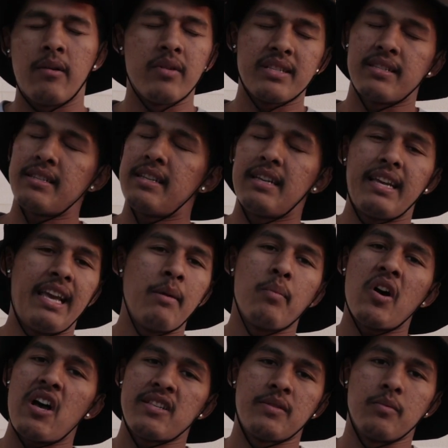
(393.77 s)
It was
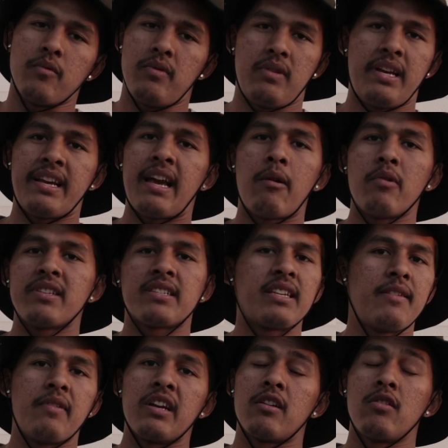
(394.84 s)
impossible. Like I wasn't
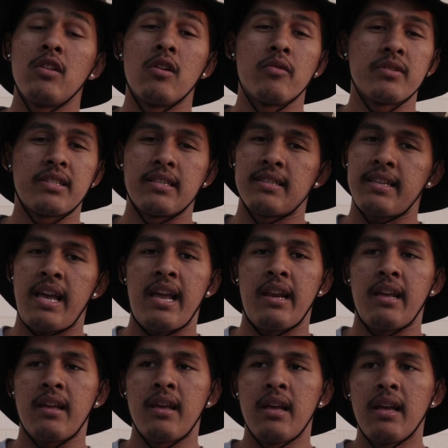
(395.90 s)
even close to
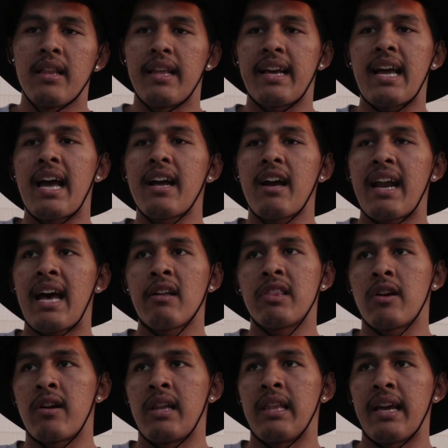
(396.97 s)
skating. Like I got out
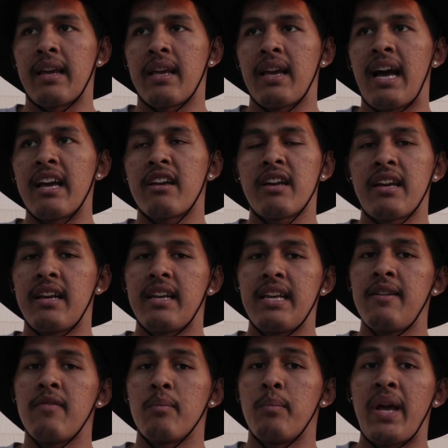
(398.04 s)
there and like I couldn't
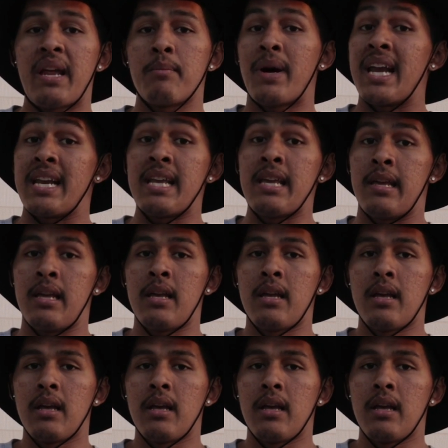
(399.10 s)
even bend my knee.